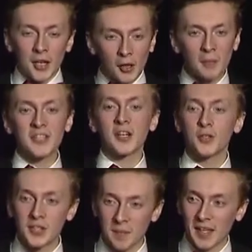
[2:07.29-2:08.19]
Now, let me tell
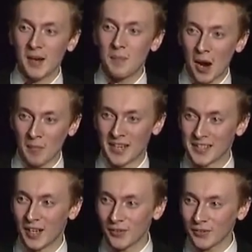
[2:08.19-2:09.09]
you something about
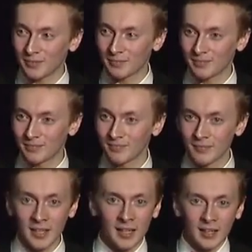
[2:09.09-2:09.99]
myself.
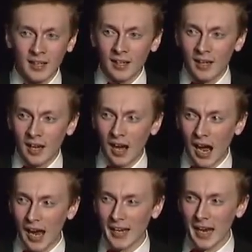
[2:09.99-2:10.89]

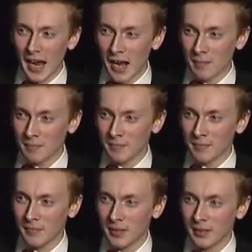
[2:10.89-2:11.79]
I am
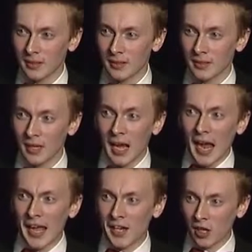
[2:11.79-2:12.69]

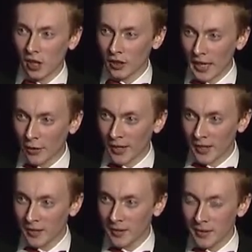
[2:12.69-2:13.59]
a
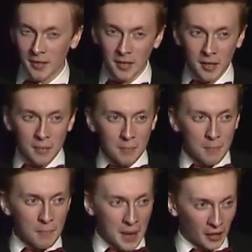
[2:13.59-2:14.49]
choleric
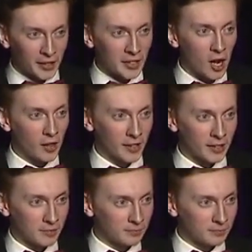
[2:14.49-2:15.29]
melancholic.